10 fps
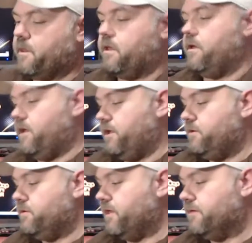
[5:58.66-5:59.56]
I do
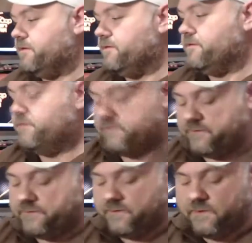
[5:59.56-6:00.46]
like this.
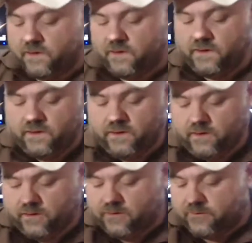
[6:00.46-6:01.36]
It's
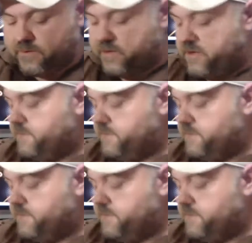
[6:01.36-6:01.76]
pretty good.